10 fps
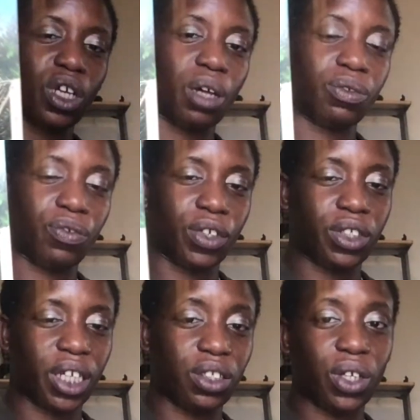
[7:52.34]
Cups first.
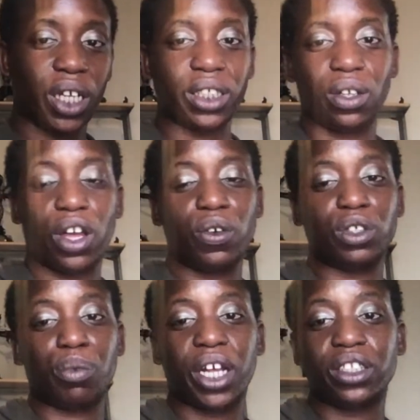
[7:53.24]
As you guys know, I always
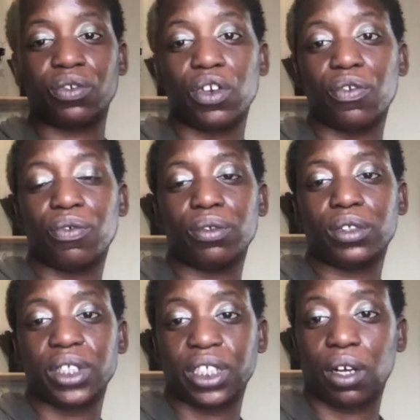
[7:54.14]
apply to
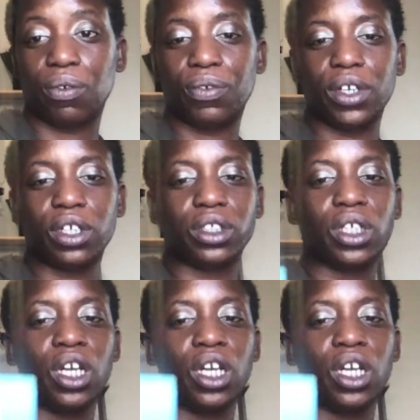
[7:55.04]
to self first.